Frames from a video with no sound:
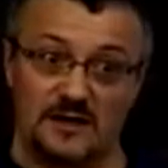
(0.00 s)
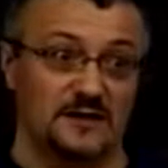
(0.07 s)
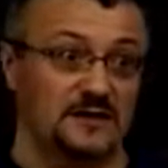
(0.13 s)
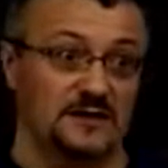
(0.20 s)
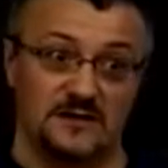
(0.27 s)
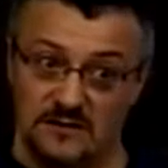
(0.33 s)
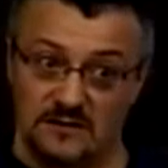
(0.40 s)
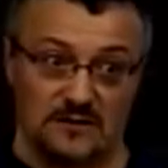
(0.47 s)

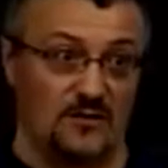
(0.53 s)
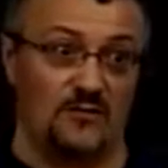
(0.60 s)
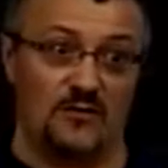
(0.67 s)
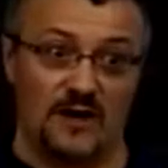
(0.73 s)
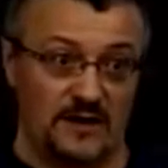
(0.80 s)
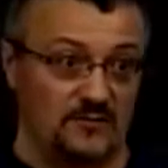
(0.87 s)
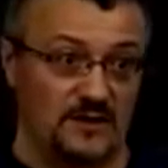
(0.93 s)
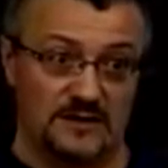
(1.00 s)
didn't go
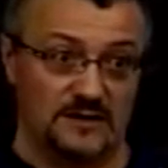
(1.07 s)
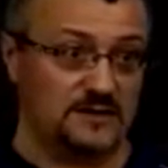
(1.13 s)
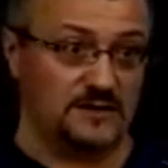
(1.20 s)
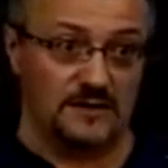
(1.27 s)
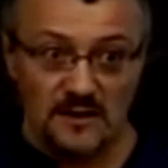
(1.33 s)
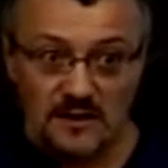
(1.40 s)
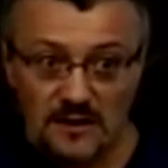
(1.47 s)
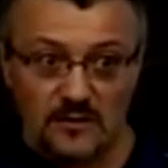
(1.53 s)
right with this,
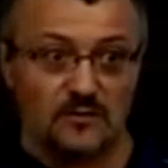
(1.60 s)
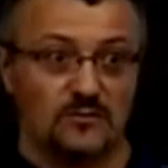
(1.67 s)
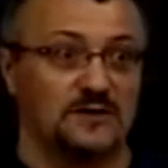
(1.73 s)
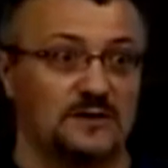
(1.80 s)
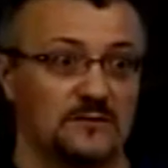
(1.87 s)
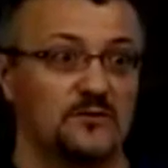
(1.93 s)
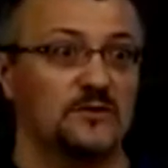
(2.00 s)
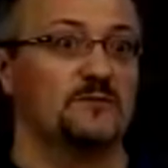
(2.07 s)
with,
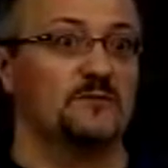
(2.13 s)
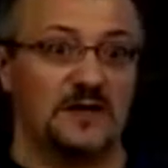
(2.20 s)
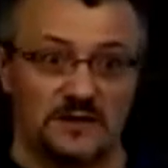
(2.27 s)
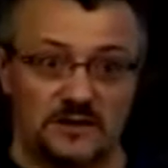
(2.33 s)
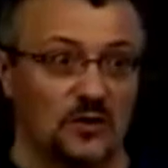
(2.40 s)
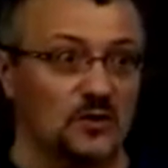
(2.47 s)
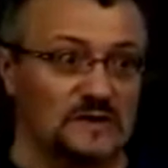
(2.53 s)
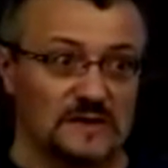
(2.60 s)
with
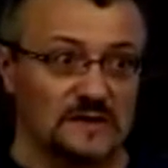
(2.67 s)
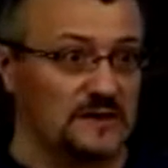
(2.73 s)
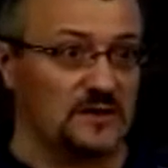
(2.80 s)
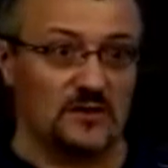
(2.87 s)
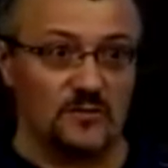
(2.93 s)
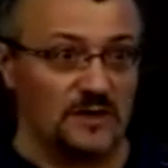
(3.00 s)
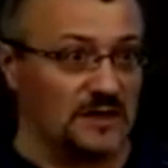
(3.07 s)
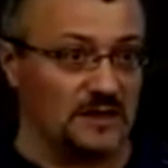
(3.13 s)
mitosis here,
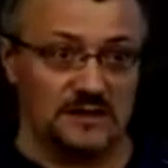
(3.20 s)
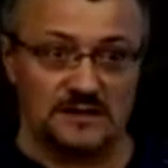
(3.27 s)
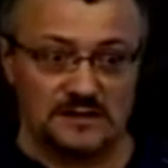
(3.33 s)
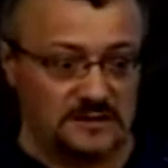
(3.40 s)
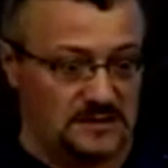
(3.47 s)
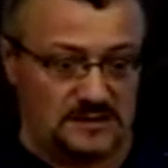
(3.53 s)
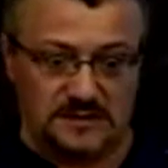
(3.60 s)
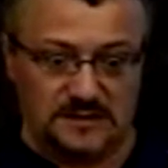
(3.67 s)
because
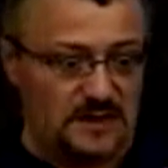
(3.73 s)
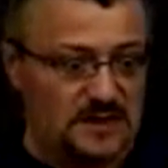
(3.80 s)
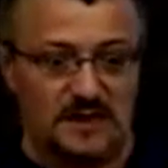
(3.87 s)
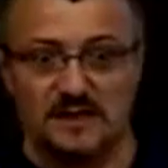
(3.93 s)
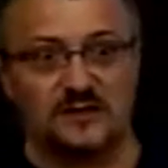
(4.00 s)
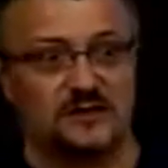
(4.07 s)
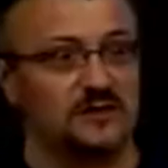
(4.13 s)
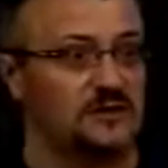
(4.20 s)
this thing
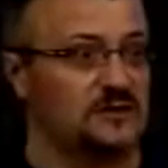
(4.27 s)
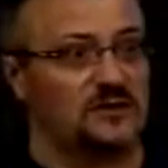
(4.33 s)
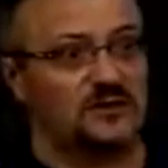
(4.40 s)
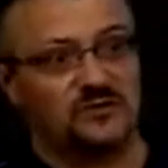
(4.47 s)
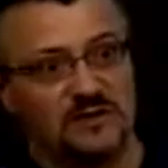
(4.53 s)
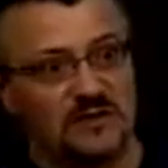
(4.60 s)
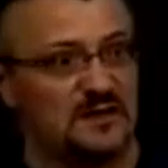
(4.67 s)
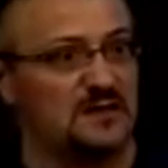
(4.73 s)
is just,
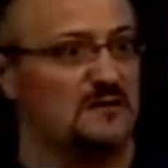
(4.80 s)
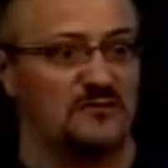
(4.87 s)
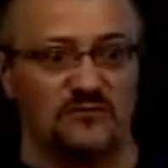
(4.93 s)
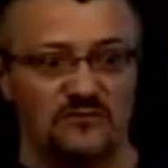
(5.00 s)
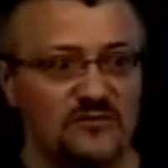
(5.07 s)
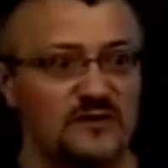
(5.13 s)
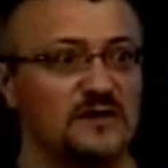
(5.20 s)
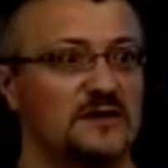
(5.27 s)
you know,
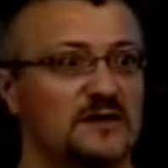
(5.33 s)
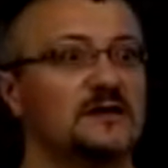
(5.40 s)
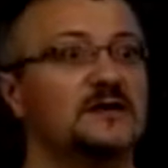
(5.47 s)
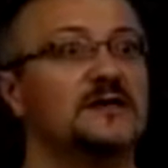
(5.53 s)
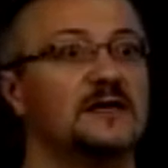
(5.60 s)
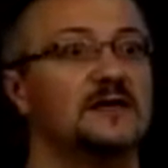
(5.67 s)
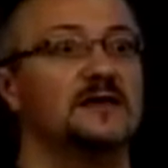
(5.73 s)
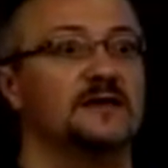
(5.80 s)
really
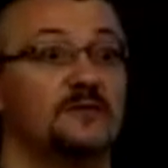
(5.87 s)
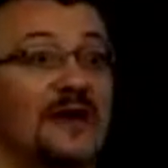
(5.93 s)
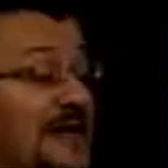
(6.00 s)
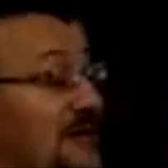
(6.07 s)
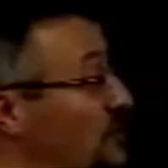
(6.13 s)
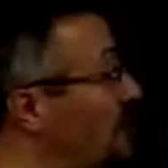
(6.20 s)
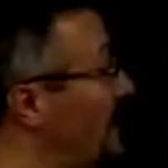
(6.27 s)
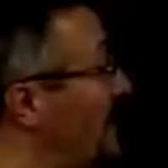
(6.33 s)
looking in, bad
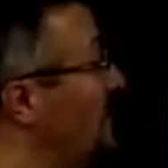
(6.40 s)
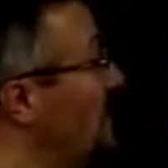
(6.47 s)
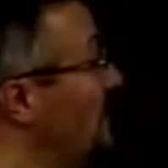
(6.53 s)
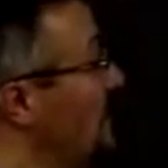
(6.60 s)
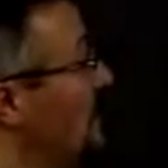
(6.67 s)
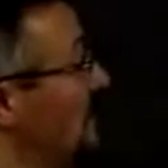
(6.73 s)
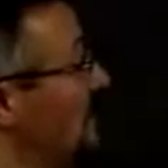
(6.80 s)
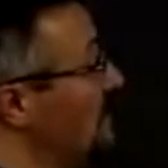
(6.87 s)
shape,
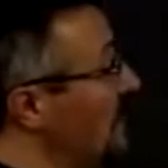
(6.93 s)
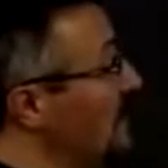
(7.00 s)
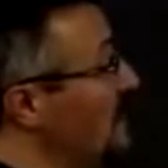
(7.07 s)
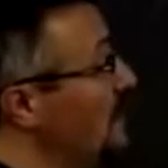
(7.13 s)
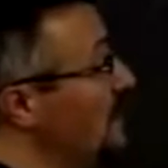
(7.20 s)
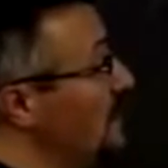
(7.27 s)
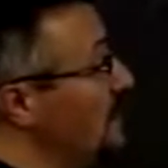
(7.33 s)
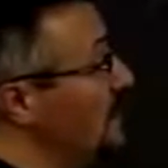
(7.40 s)
okay?
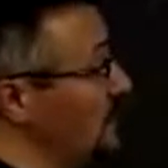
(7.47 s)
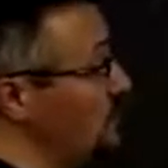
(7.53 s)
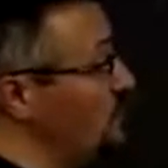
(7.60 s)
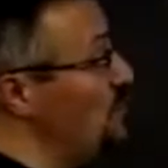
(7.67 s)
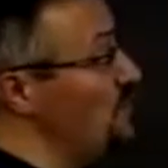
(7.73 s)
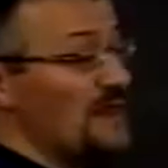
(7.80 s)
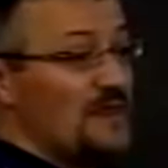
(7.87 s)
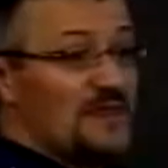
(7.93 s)
This
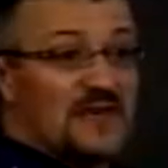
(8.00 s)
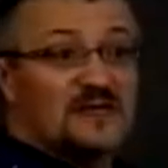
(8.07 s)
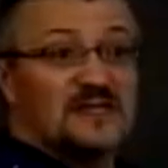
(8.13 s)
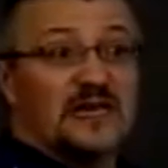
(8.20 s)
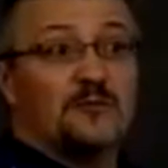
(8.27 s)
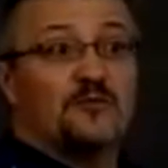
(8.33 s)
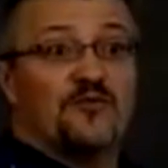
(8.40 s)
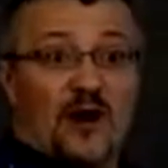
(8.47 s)
would be things
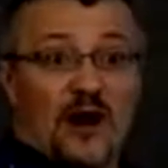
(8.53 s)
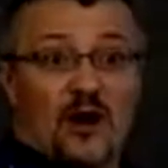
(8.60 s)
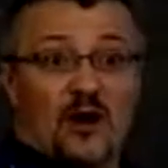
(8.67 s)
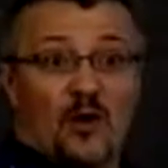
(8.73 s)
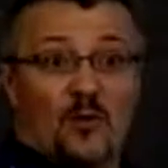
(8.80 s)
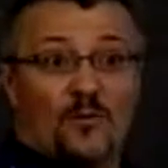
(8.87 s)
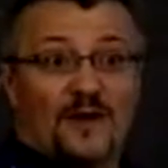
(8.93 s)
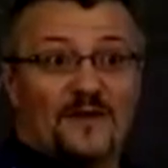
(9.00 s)
like
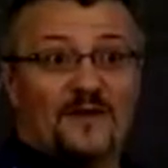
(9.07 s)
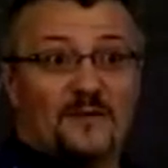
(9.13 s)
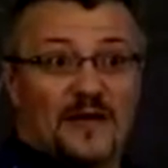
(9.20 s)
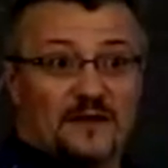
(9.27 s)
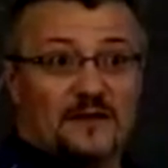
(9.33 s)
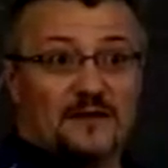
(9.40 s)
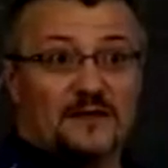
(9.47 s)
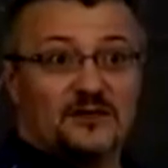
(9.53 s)
prowl,
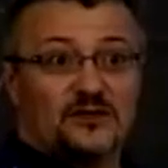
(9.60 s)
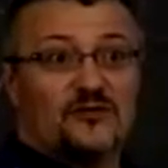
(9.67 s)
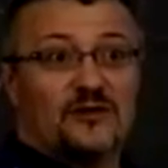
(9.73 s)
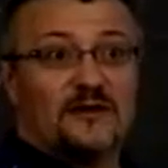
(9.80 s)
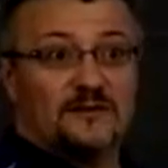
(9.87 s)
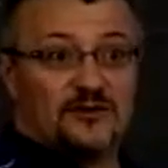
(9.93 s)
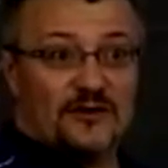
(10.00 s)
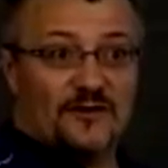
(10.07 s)
pendimethalin, tre
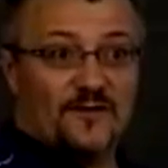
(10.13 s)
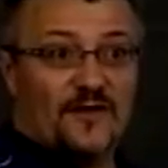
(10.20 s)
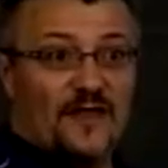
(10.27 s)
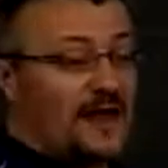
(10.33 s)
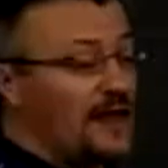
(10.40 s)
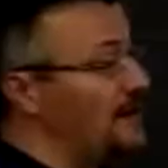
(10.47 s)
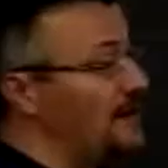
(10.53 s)
treflan,